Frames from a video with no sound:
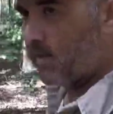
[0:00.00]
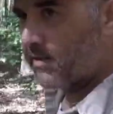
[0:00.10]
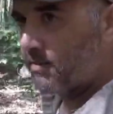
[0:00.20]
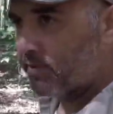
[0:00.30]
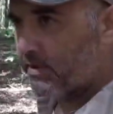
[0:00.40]

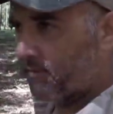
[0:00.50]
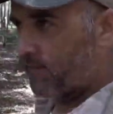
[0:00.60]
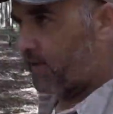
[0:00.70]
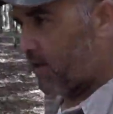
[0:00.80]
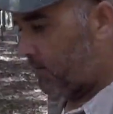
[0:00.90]
completely
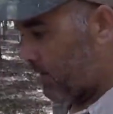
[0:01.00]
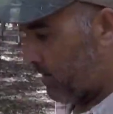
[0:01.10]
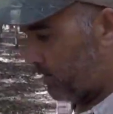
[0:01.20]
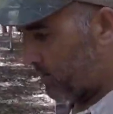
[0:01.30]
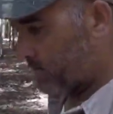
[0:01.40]
forgot about
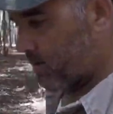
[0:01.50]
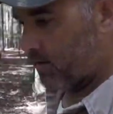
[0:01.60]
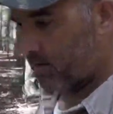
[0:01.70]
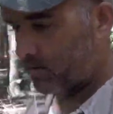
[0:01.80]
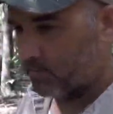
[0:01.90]
this
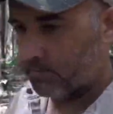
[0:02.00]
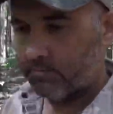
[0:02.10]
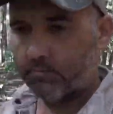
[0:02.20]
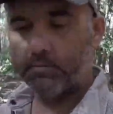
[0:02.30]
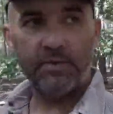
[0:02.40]

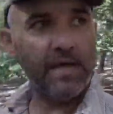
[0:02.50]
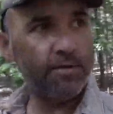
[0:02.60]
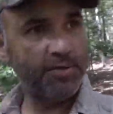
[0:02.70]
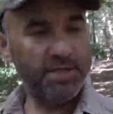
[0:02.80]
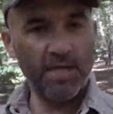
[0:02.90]
ladder
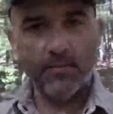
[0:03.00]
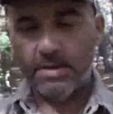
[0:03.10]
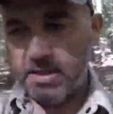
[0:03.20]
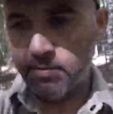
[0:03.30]
stand my neighbor